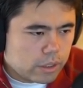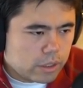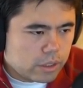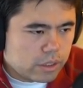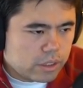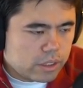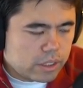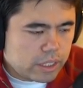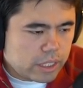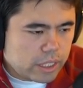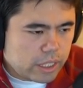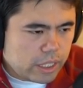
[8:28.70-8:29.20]
Can
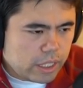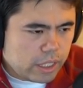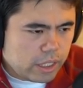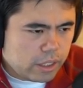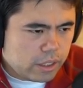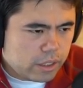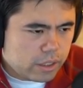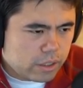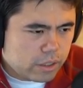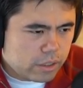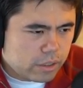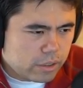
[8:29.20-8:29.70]

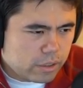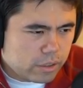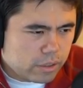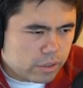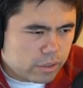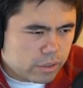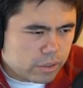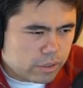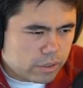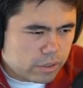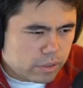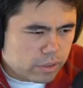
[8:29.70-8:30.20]
take...
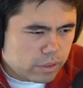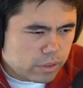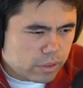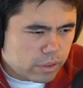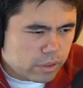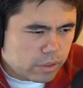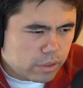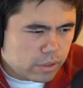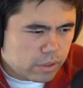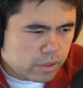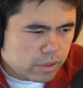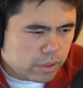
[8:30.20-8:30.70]

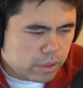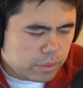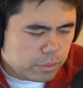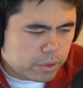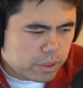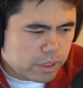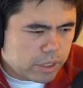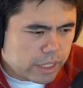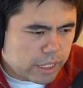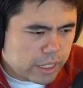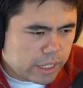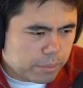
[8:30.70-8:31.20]
I'm
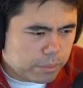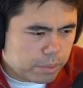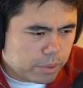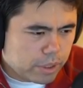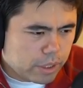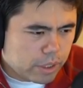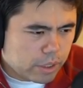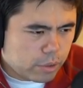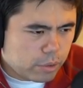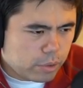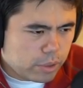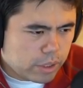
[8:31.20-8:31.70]
going to take and play
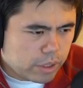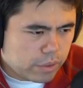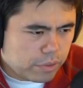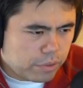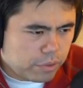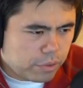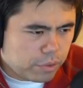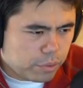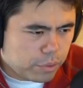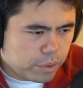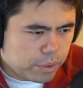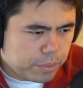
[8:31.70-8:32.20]
like Queen
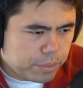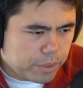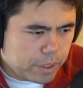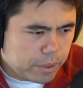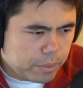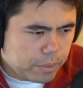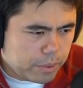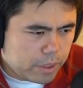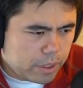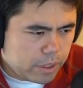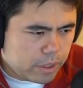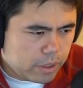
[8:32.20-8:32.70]
F3
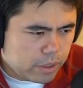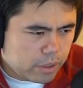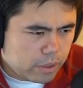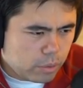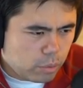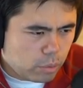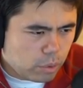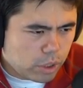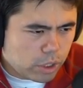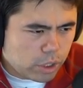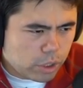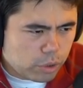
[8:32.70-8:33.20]
maybe.
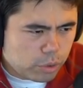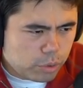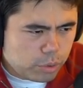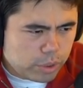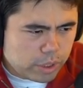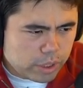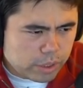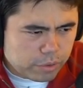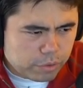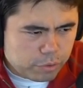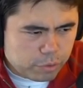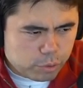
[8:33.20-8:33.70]
Want to go
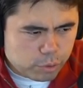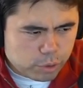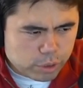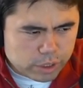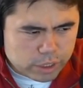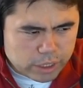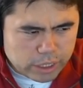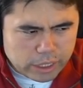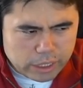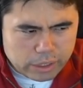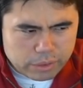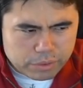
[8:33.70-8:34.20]
Queen F4,
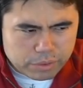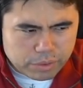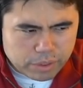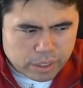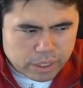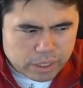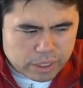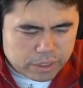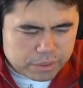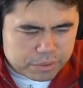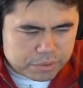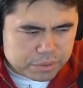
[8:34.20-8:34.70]
Knight
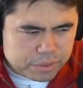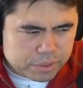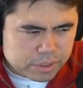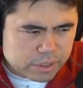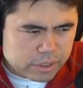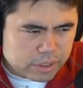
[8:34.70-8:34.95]
E5.